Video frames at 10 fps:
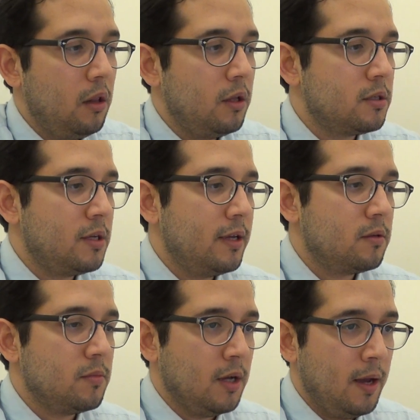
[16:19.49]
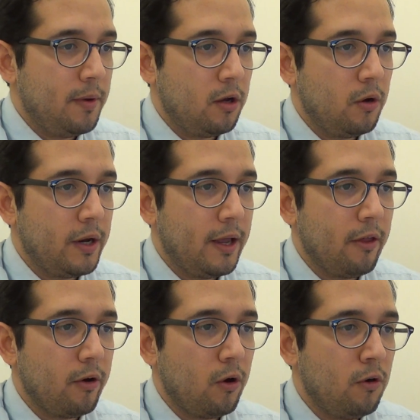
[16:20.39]
Let's take some time and go
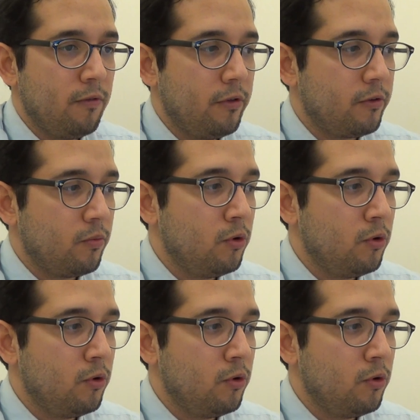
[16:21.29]
together over this